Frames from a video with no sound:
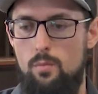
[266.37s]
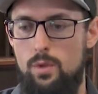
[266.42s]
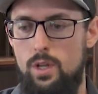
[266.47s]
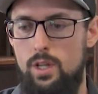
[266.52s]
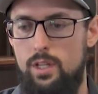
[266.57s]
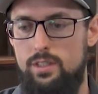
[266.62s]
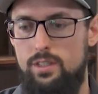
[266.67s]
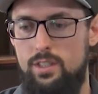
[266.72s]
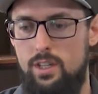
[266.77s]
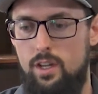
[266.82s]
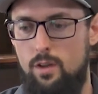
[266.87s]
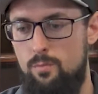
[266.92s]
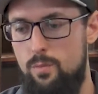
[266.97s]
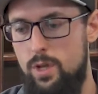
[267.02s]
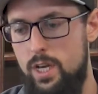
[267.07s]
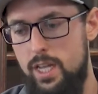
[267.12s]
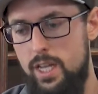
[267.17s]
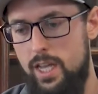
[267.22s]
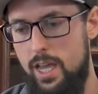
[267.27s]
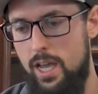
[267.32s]
It's a
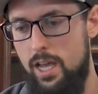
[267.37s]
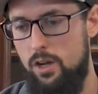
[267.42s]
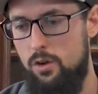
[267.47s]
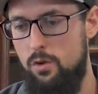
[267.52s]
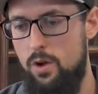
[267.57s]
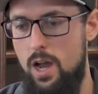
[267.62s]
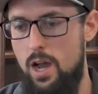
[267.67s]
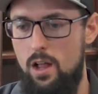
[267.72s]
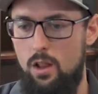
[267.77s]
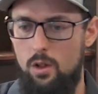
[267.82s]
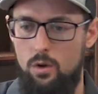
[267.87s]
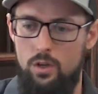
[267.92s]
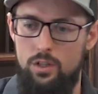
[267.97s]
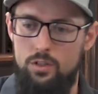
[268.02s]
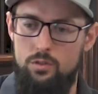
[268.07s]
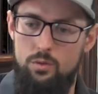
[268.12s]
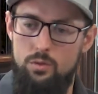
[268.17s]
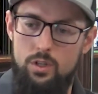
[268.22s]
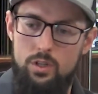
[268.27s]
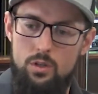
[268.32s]
mini keg growler.
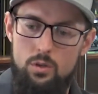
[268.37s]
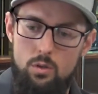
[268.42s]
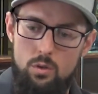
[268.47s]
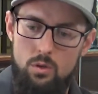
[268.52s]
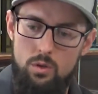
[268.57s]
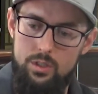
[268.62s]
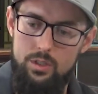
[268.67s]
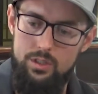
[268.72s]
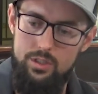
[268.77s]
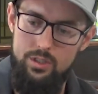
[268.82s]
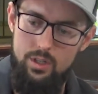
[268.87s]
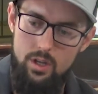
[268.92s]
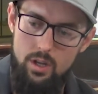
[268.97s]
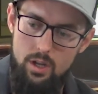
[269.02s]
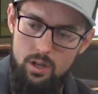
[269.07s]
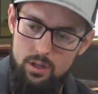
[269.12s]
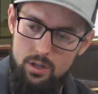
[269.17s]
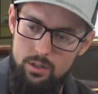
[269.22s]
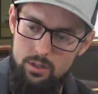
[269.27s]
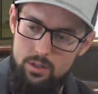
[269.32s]
It's really cool. It's
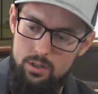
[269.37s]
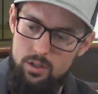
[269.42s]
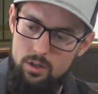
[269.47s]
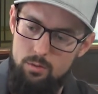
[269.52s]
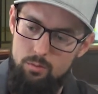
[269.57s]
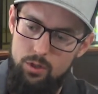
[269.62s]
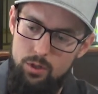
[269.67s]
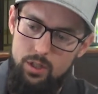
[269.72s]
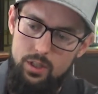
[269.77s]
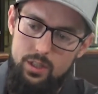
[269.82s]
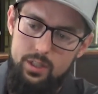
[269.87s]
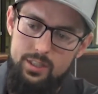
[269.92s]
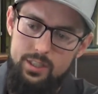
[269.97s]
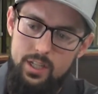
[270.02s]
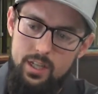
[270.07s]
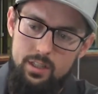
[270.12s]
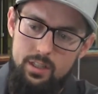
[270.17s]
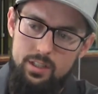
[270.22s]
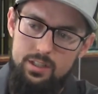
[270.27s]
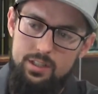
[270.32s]
completely
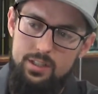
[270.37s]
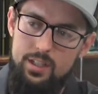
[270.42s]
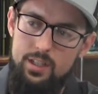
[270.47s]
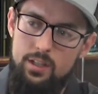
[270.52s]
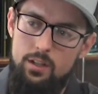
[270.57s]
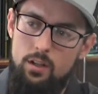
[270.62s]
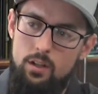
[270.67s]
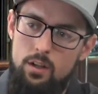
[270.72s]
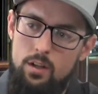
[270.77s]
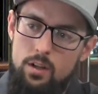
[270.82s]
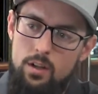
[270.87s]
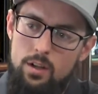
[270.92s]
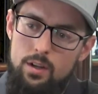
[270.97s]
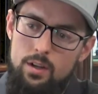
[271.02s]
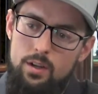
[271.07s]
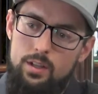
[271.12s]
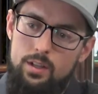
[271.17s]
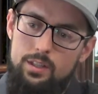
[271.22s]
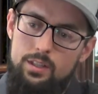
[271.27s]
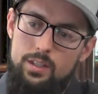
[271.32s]
stainless steel.
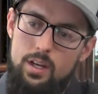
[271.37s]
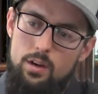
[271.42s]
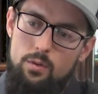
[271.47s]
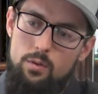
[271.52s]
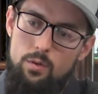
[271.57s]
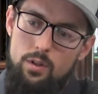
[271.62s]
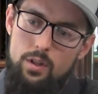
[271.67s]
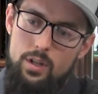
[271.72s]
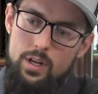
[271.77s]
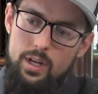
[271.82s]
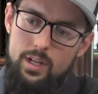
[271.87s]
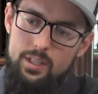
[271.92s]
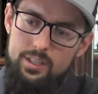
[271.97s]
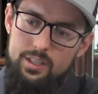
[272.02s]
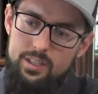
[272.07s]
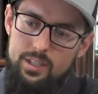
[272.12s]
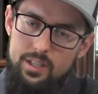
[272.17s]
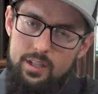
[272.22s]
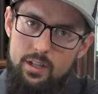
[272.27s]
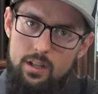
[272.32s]
It's got a really nice
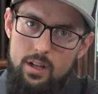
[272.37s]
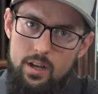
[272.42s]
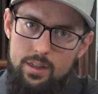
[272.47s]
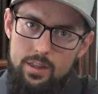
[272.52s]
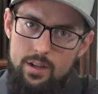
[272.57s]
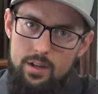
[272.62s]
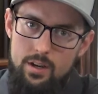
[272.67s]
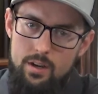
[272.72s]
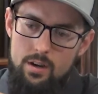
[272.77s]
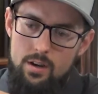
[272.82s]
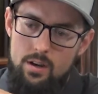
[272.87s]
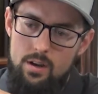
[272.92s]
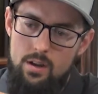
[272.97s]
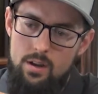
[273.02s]
seal on there.